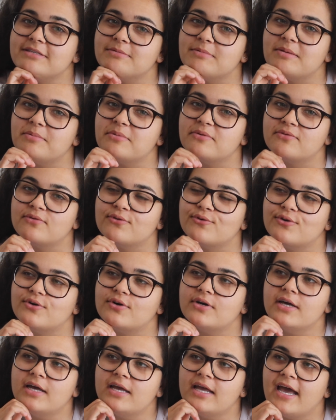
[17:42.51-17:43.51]
to me before,
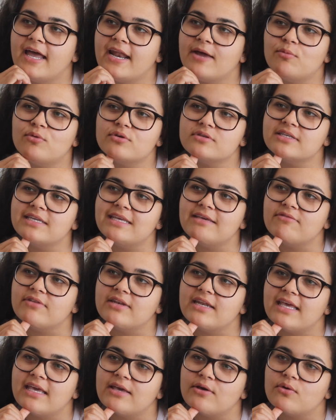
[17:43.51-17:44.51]
and I wasn't
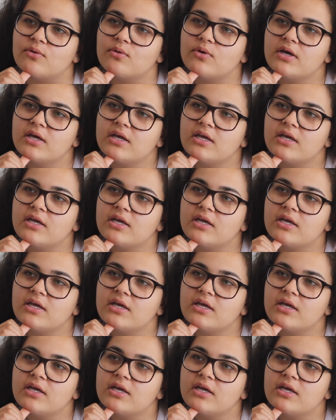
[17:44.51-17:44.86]
even ill.